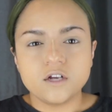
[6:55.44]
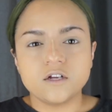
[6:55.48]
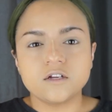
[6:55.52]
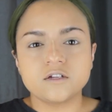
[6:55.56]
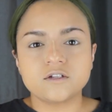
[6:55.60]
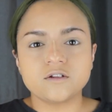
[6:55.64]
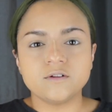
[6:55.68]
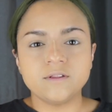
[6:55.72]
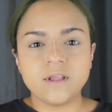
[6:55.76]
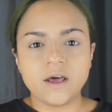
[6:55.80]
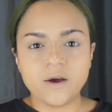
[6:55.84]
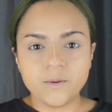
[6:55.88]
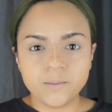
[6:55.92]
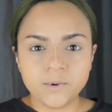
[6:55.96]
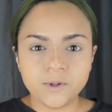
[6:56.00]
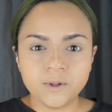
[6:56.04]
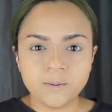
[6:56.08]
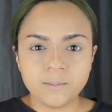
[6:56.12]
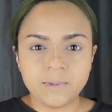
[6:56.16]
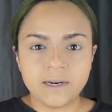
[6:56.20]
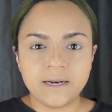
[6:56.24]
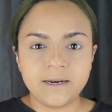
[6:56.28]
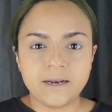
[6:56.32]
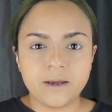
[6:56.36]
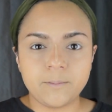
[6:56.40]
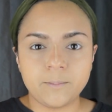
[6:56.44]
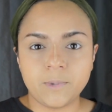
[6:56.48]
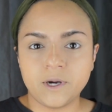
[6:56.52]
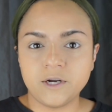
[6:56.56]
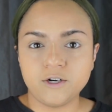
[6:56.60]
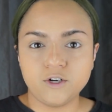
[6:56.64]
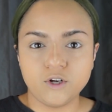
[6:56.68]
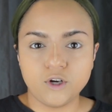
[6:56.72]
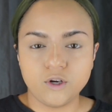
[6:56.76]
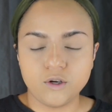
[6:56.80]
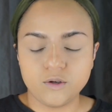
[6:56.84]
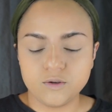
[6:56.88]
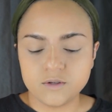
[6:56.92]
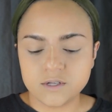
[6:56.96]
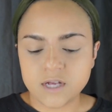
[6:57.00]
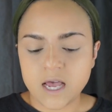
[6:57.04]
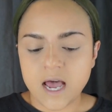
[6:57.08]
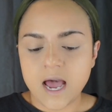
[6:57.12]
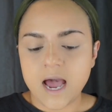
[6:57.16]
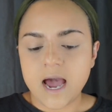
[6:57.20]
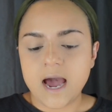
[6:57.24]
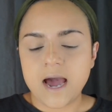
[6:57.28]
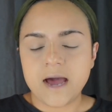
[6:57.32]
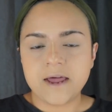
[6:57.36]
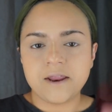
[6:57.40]
So now I'm going to blend up my nose,
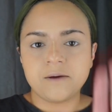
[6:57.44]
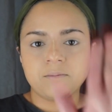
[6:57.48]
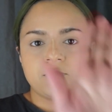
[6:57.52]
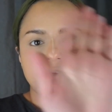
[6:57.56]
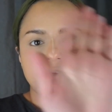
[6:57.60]
and I'm